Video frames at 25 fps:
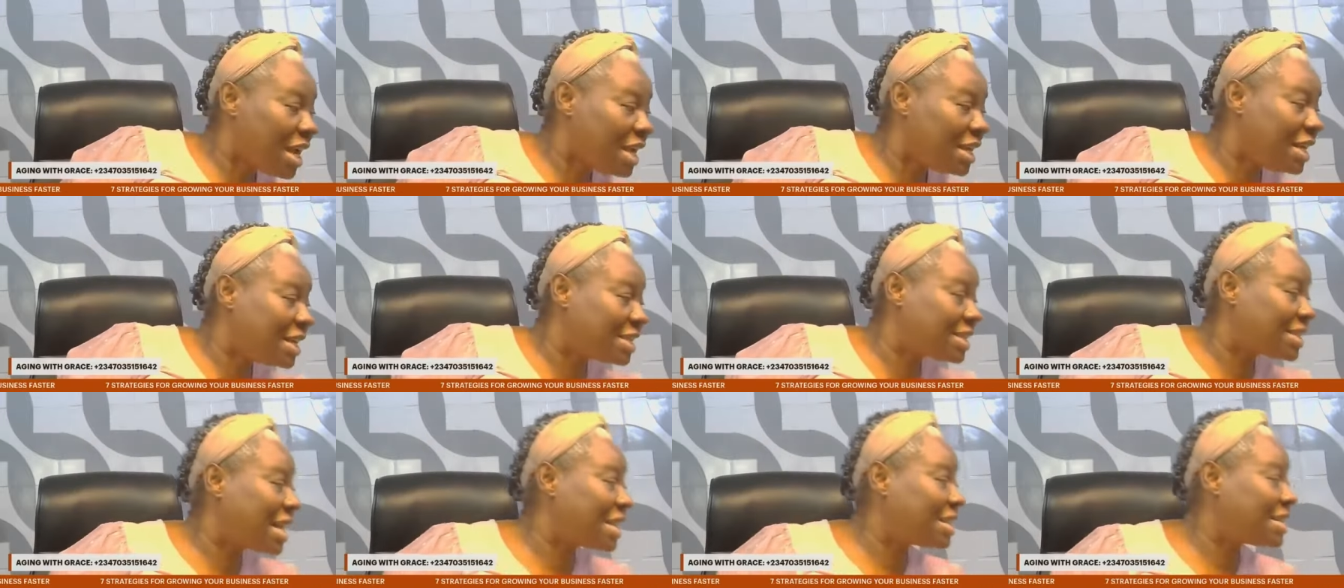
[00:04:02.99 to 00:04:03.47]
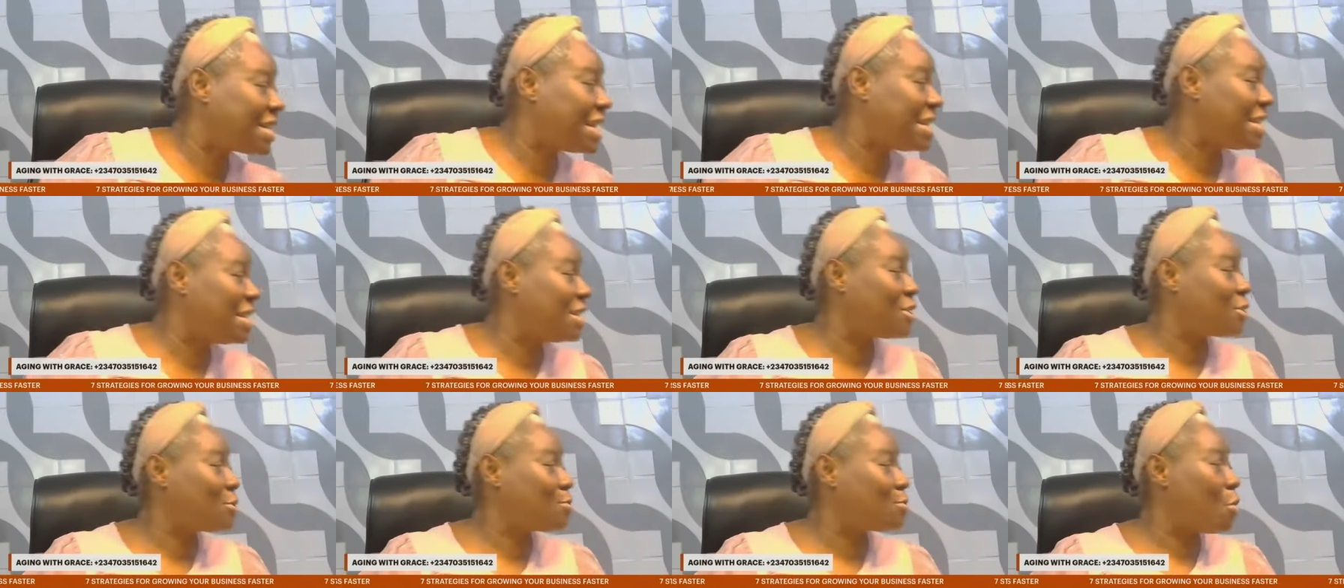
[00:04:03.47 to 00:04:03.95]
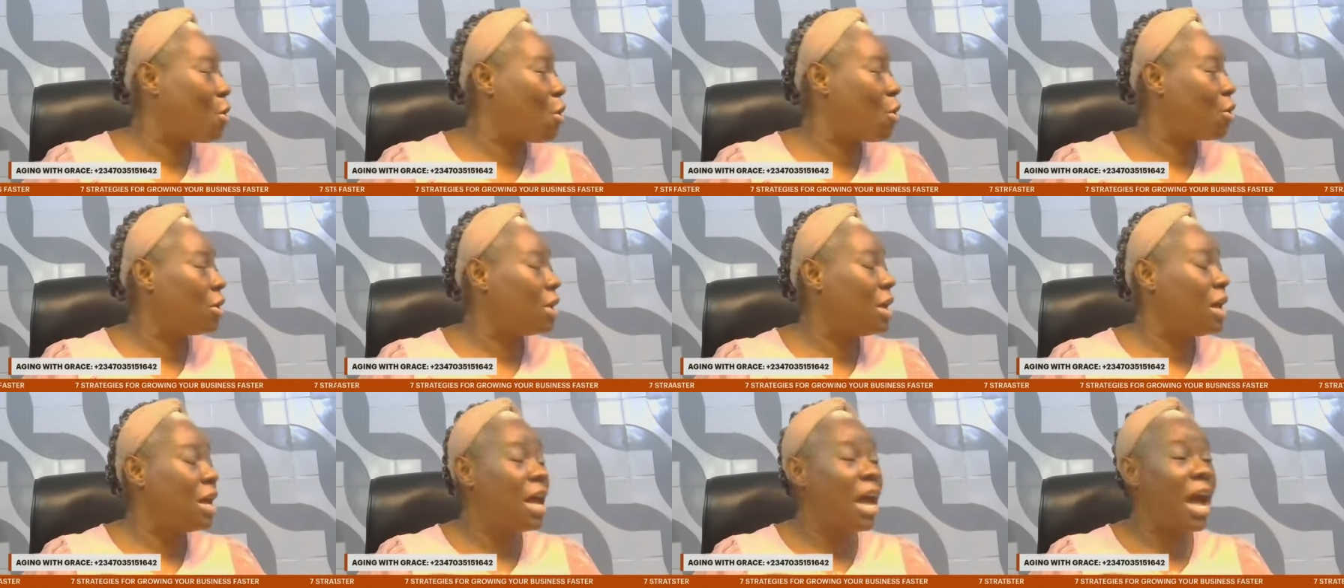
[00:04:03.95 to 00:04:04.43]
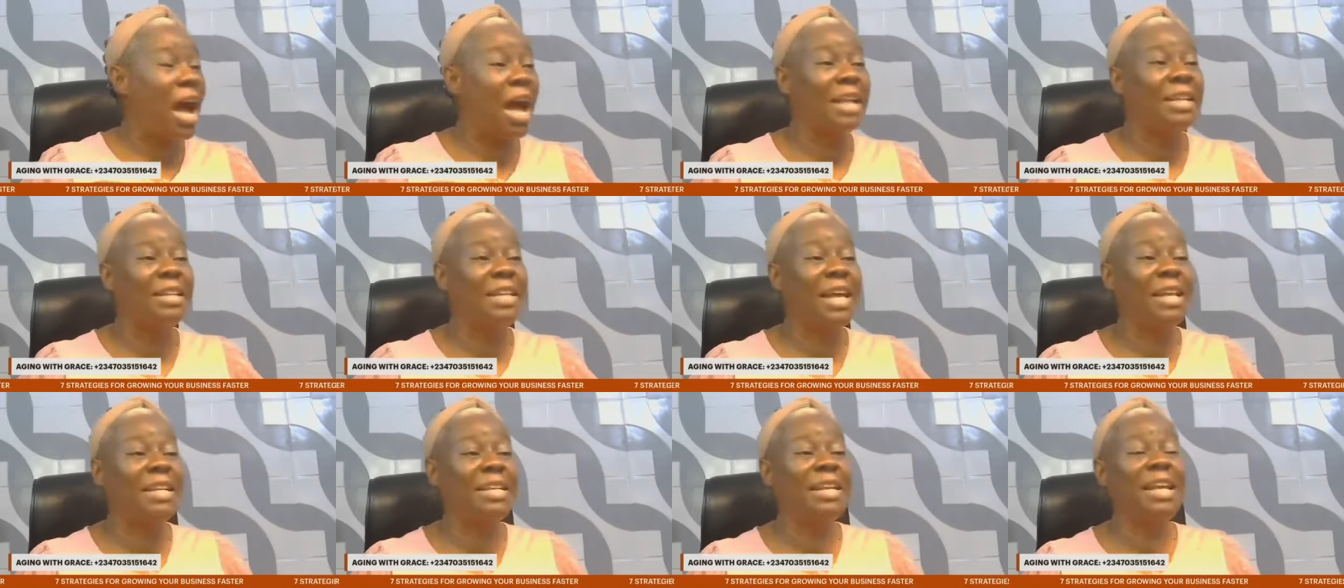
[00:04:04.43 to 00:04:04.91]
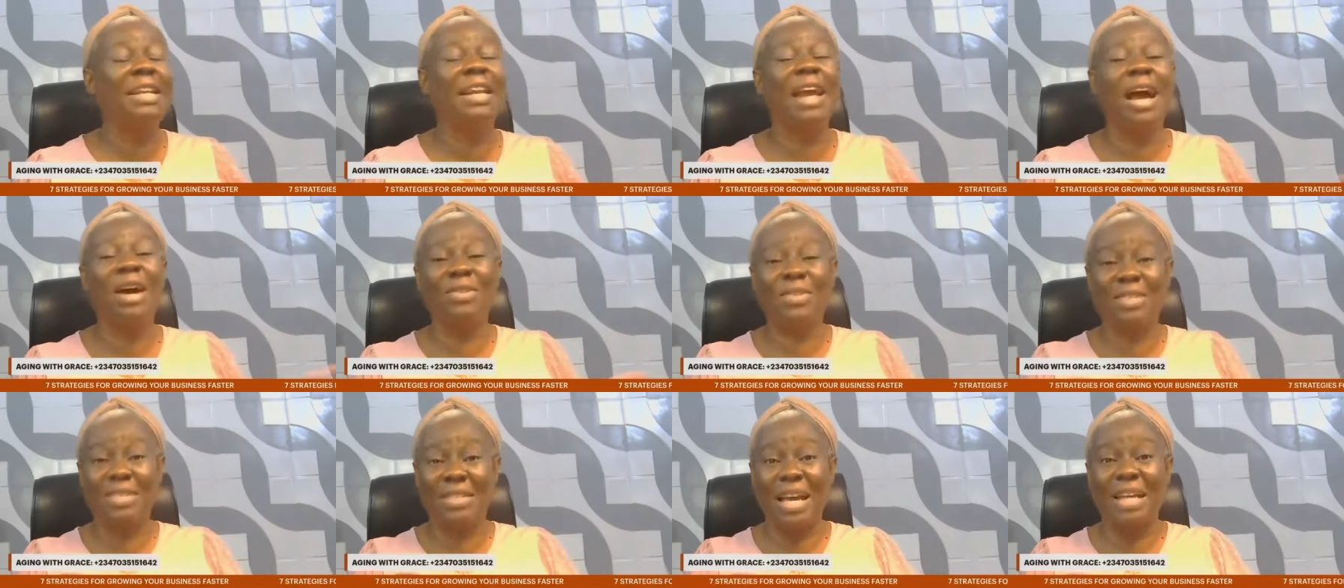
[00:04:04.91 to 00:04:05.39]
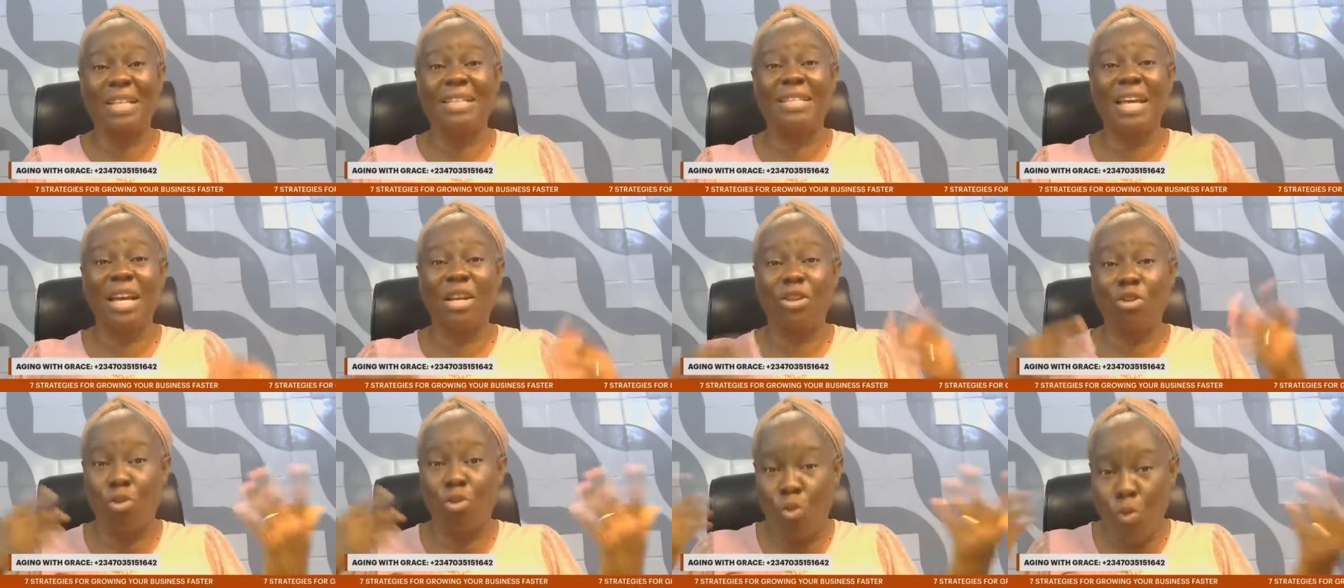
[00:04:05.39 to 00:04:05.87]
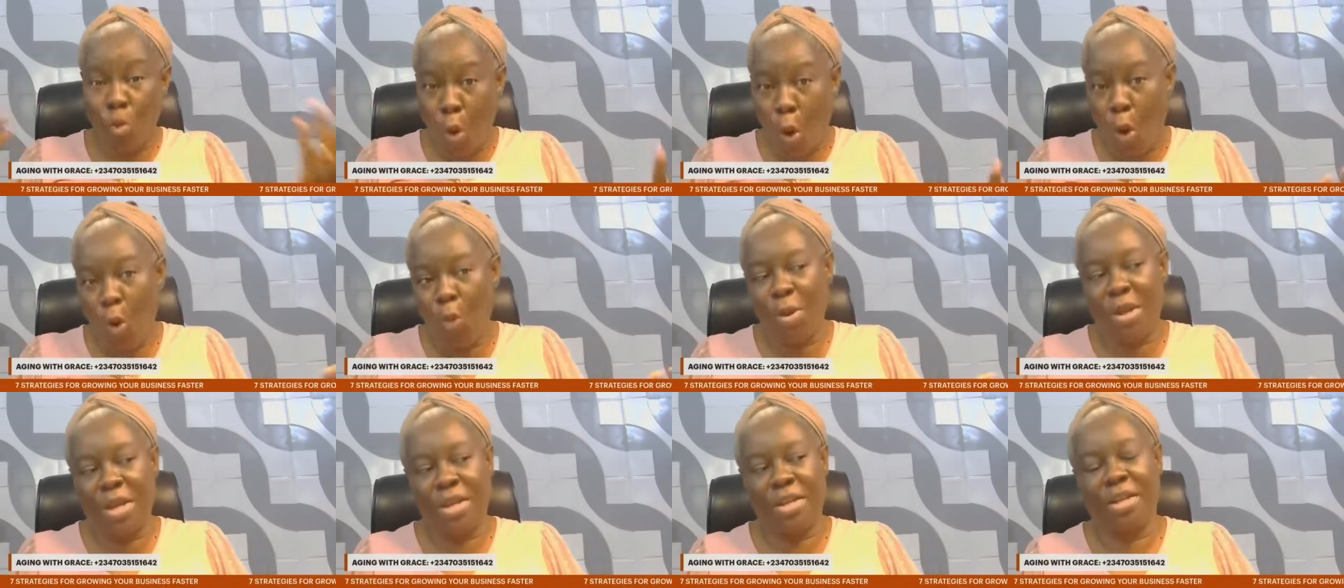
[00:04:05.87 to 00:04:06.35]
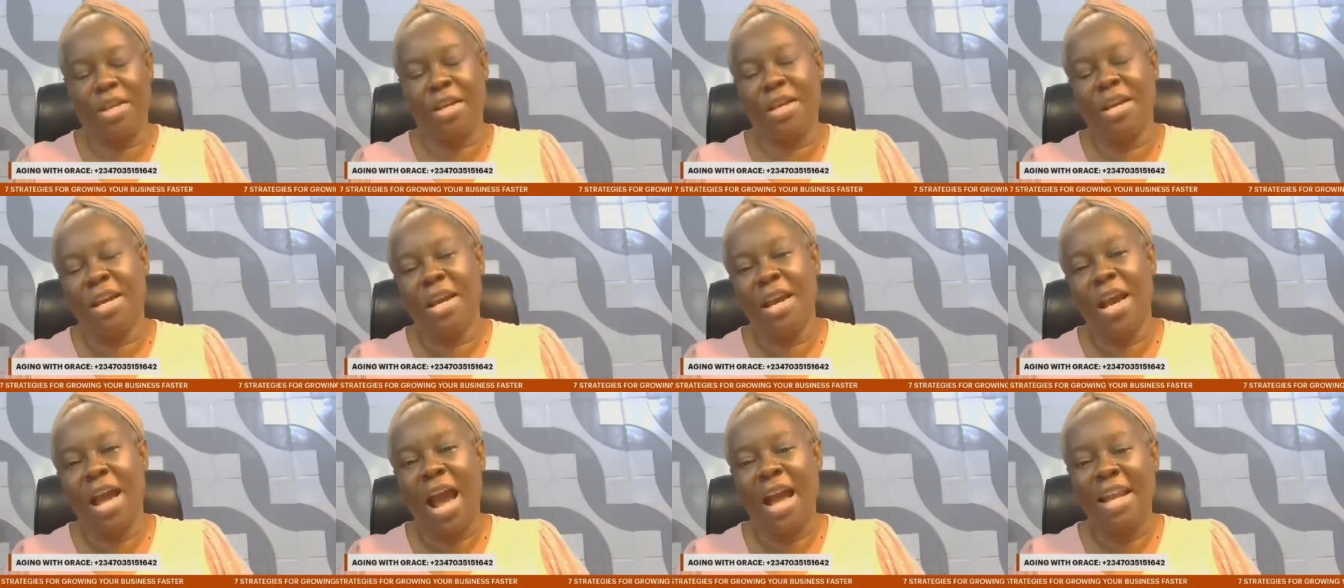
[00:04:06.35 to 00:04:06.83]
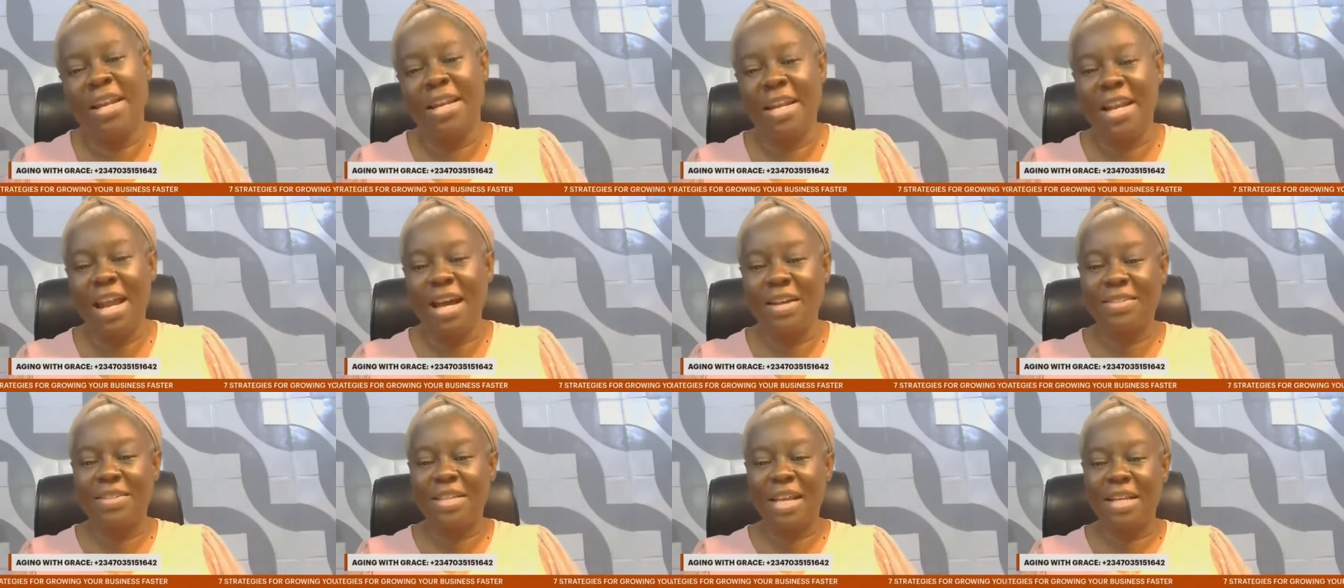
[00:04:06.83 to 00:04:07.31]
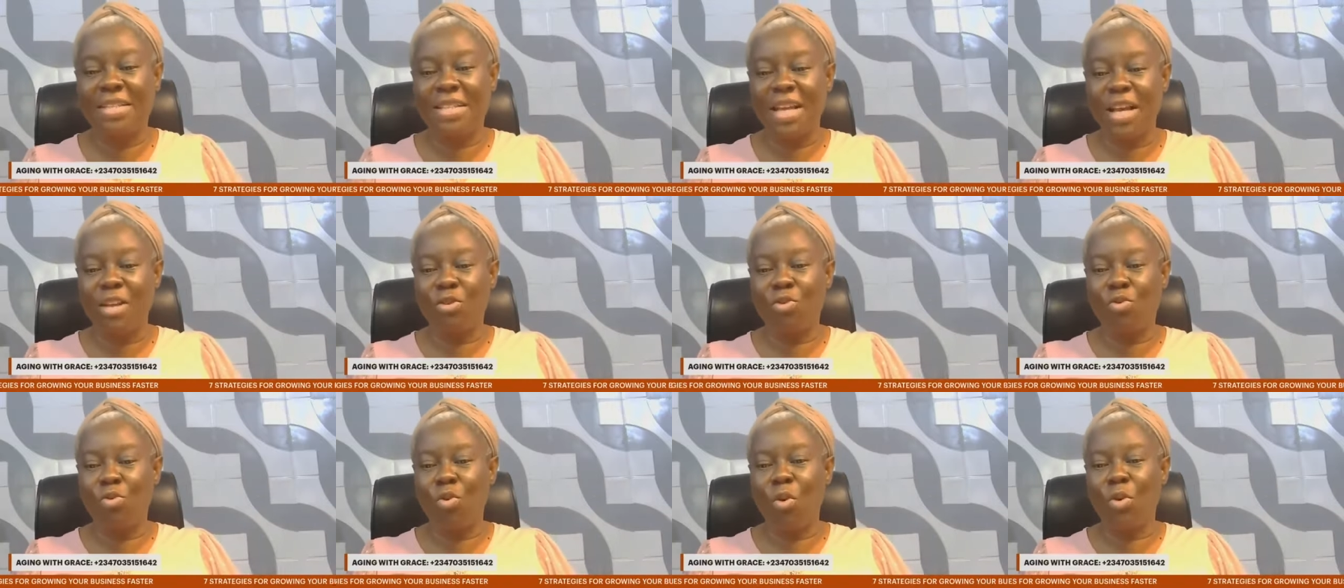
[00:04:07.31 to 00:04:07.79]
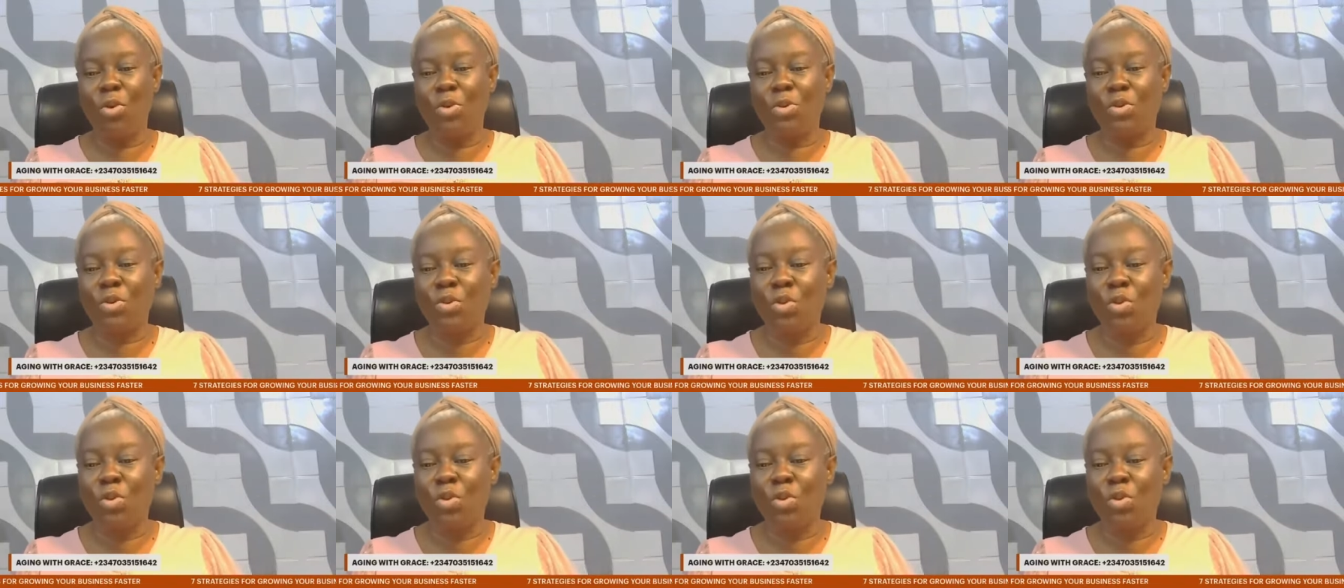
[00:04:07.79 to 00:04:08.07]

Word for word: They started it small and then they now started growing and then that started growing.